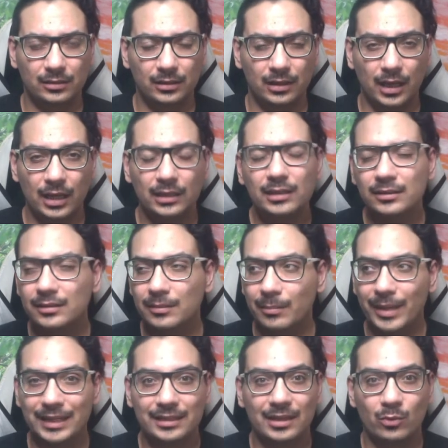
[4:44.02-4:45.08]
it doesn't
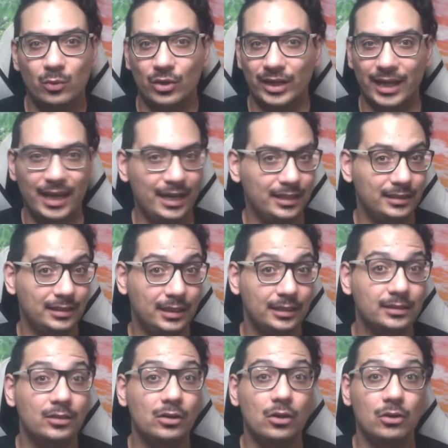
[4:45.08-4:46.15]
matter what it is,
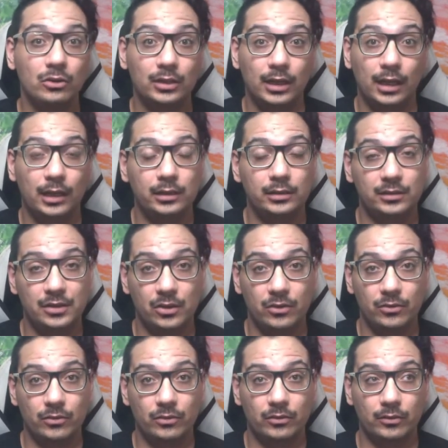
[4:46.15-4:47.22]
as long as
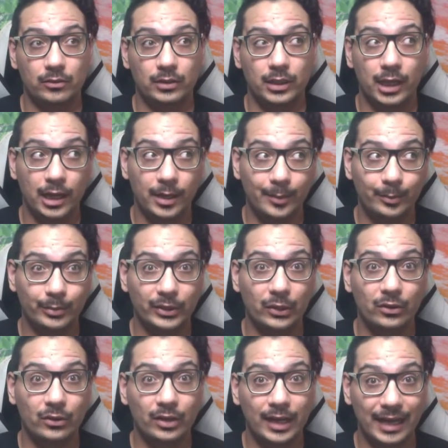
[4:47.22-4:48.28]
you keep
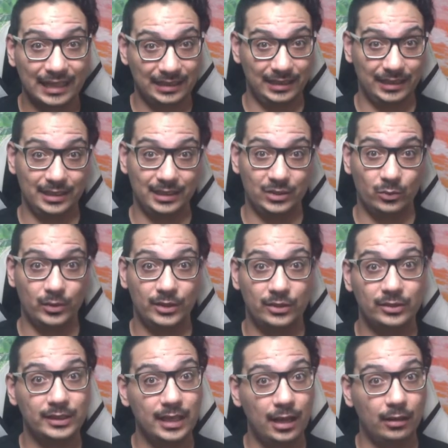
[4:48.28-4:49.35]
connected with
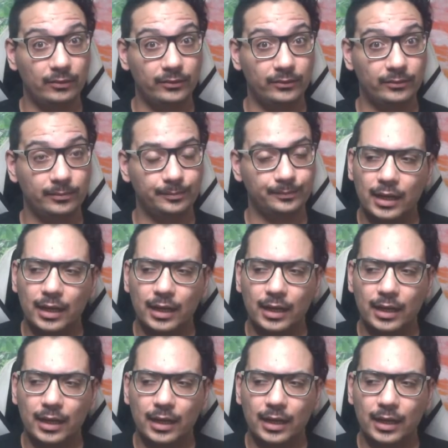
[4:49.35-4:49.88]
yourself.